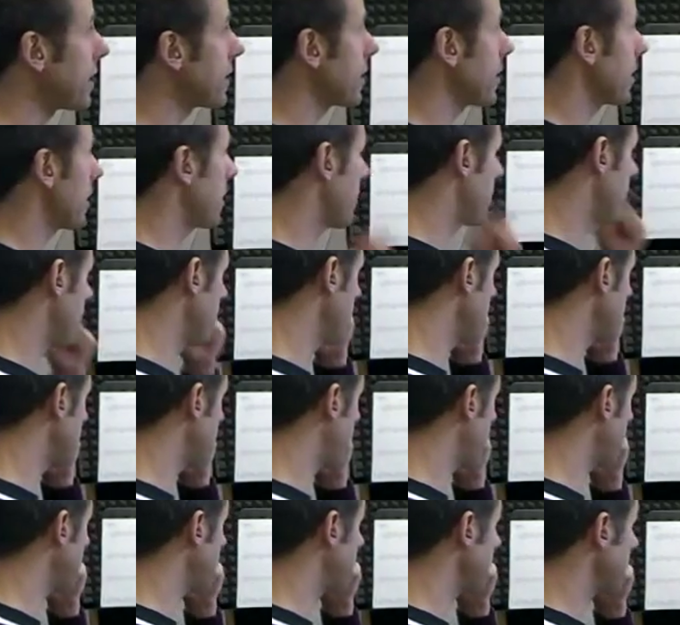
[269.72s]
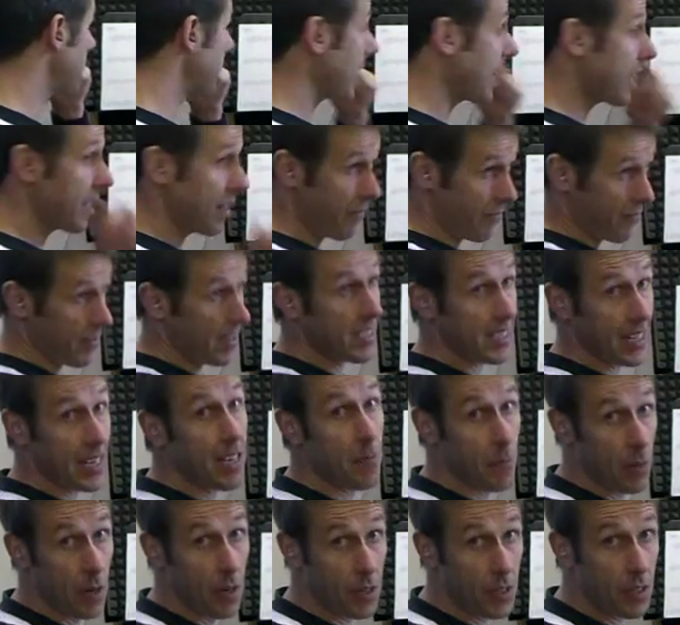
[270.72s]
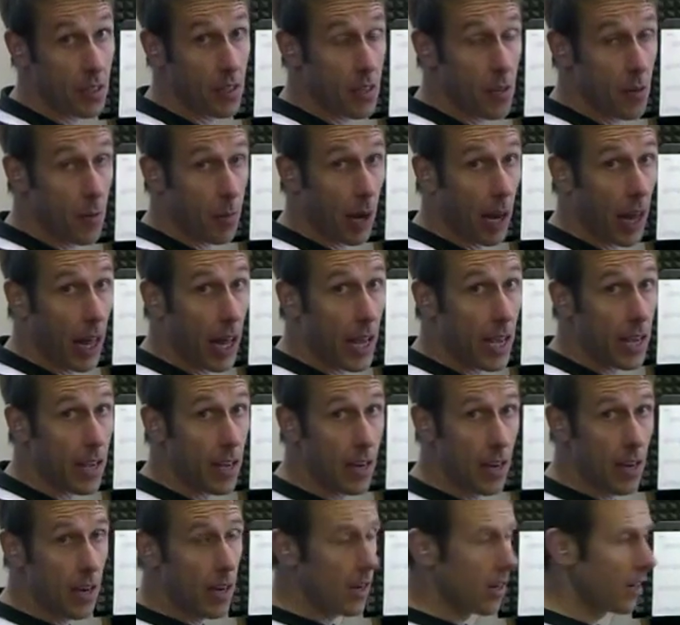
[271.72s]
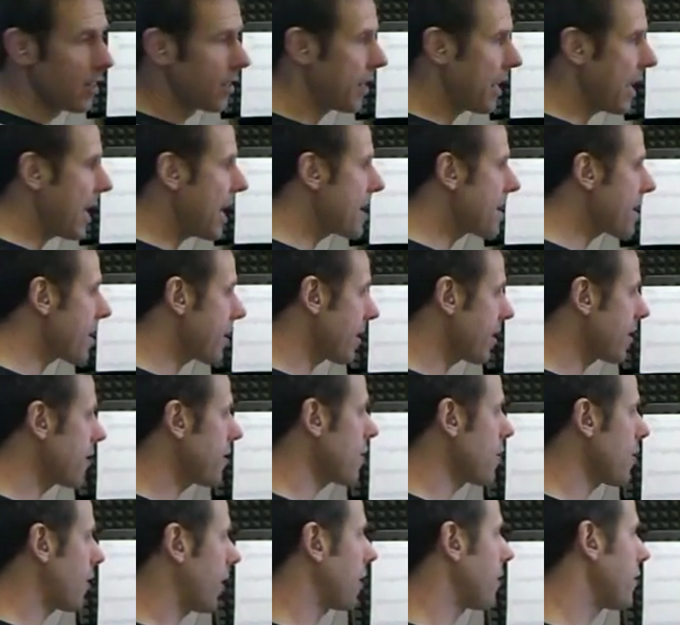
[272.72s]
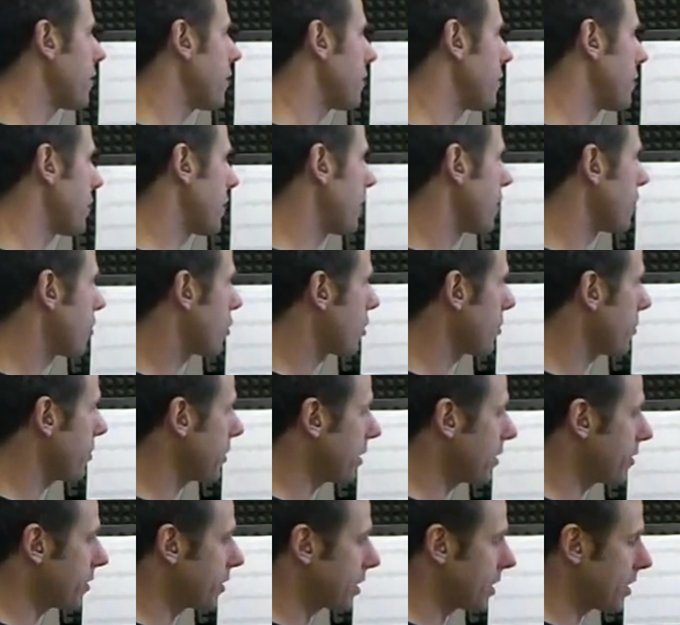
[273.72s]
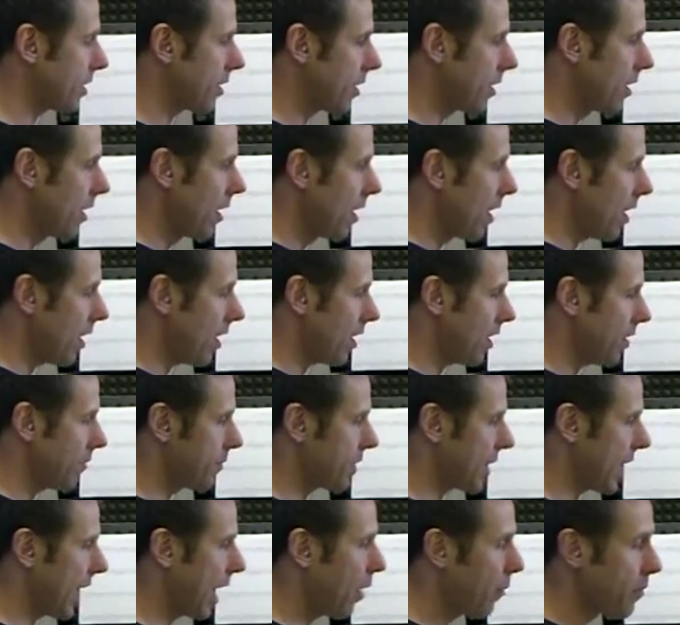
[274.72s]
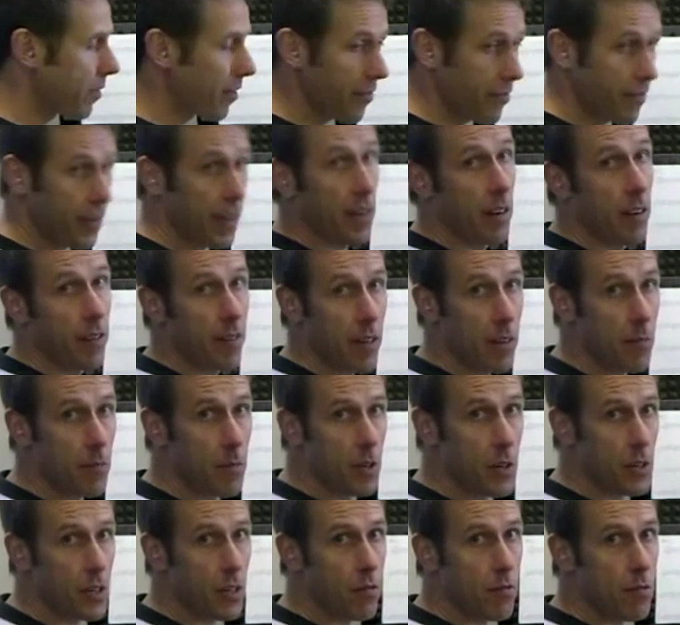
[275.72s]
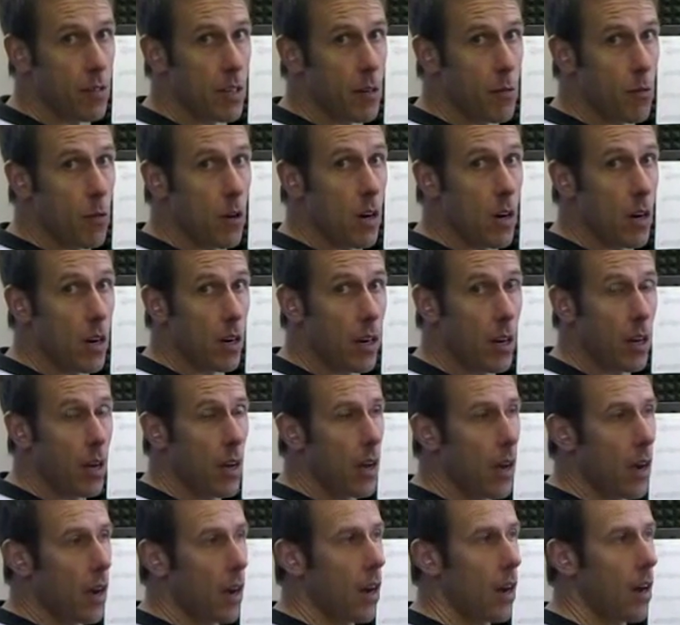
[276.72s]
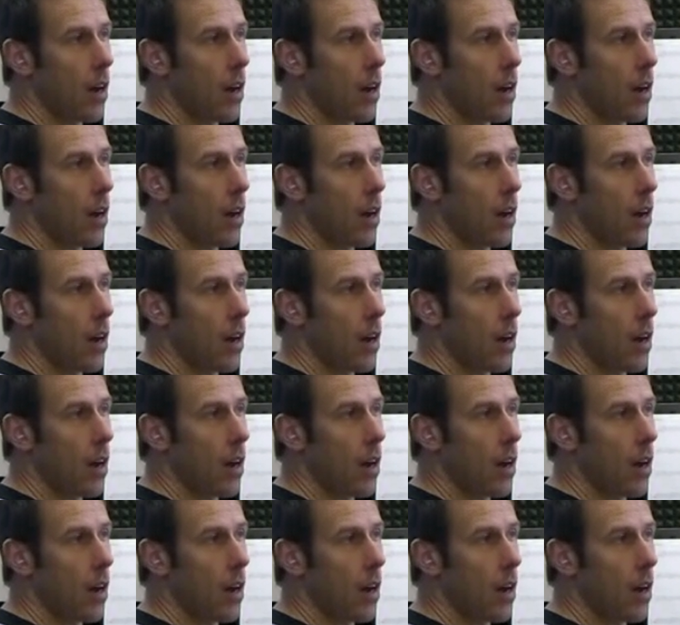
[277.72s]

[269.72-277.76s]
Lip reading: these pieces, and in fact any music that you play, and anything that you can do to contribute to help the feel of that music really work